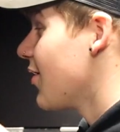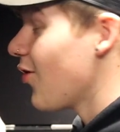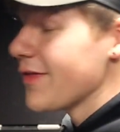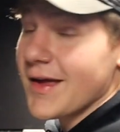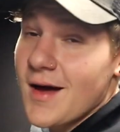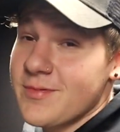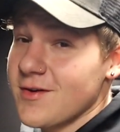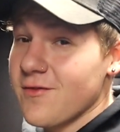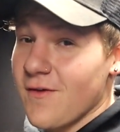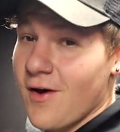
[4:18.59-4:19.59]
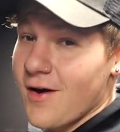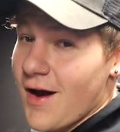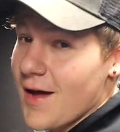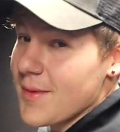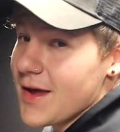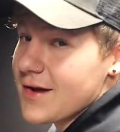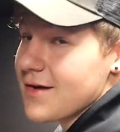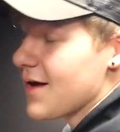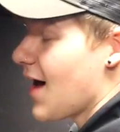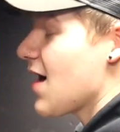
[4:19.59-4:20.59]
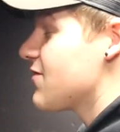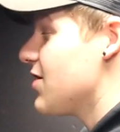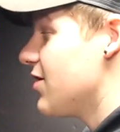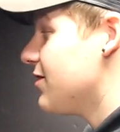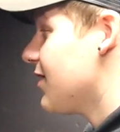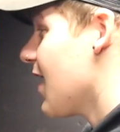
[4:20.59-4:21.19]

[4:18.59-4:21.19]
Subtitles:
holding up so far. I mean, I haven't noticed